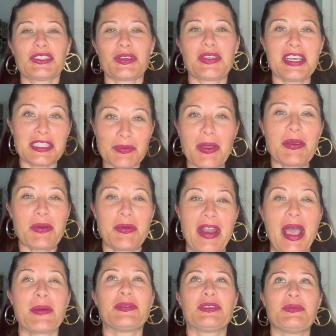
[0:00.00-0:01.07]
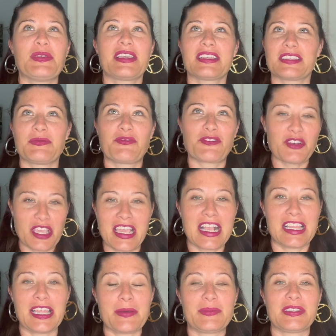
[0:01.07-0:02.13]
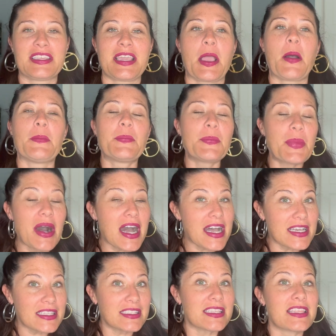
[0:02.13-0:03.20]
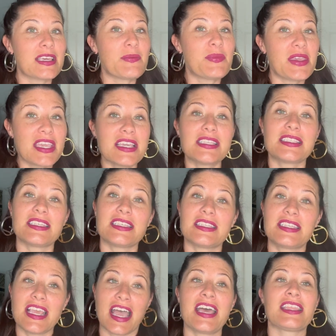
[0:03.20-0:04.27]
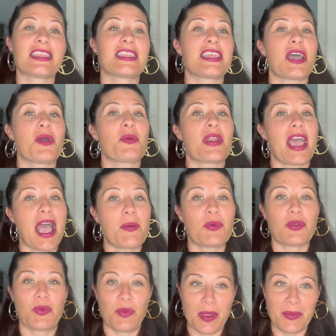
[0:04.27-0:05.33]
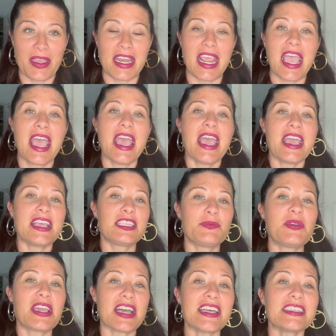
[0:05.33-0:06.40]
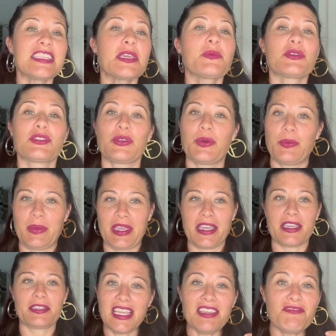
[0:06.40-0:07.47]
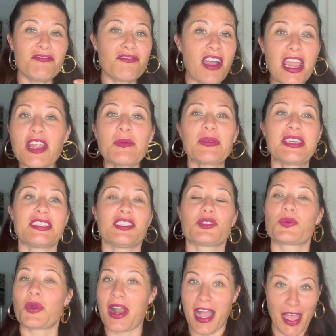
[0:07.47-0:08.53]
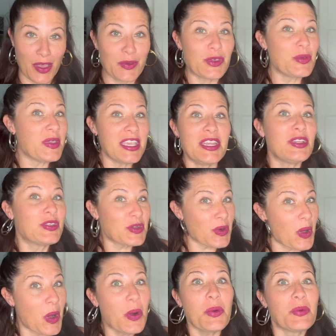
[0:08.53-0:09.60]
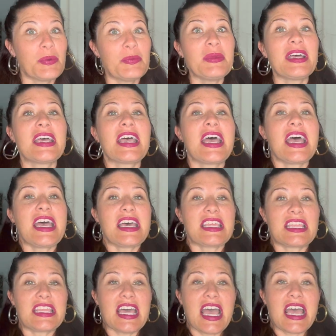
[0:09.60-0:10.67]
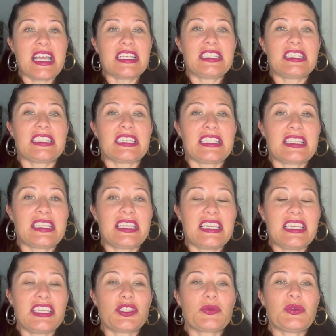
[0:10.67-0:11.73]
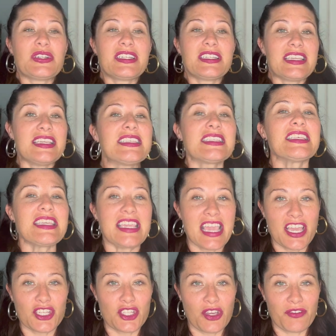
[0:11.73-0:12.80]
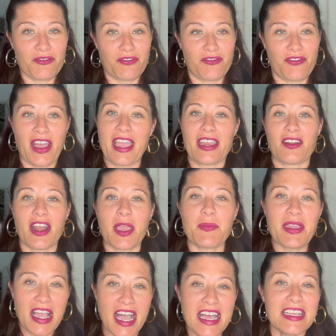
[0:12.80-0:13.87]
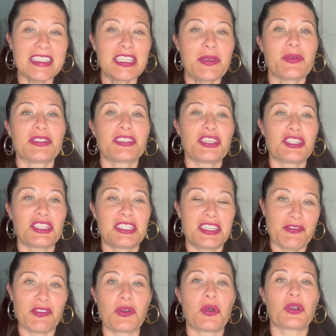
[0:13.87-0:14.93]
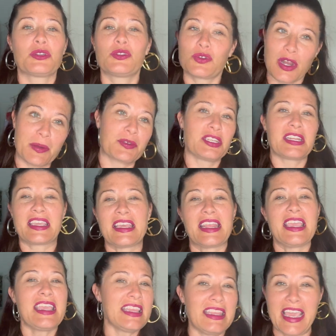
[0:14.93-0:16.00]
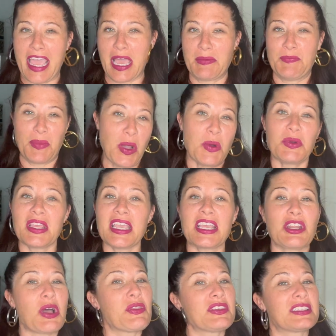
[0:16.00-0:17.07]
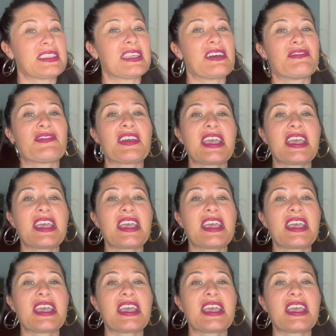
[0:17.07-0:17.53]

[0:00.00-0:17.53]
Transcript: So that's probably what happened to me because I'm freaking clumsy. But the biggest death that would happen with women is because they were so big and fireplaces were how you heated your home that these would easily catch on fire. And because they were such a difficult contraption to get in, they had boning and all this stuff